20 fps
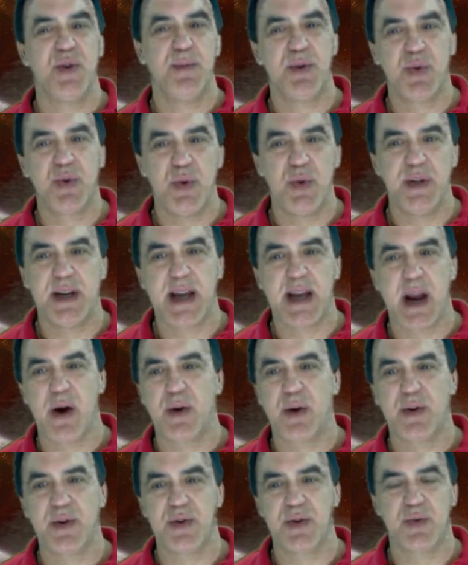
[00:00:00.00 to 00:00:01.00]
between the
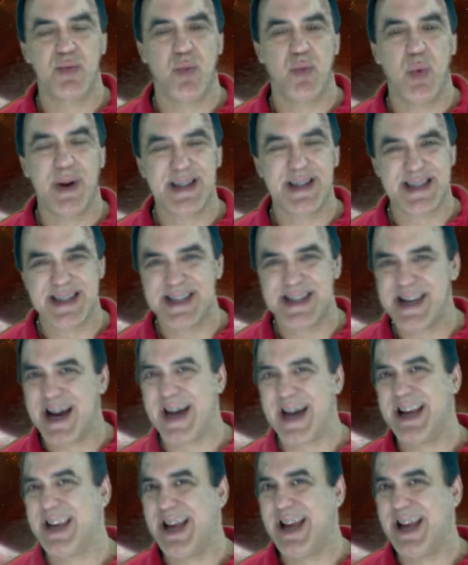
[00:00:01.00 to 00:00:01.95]
characters was not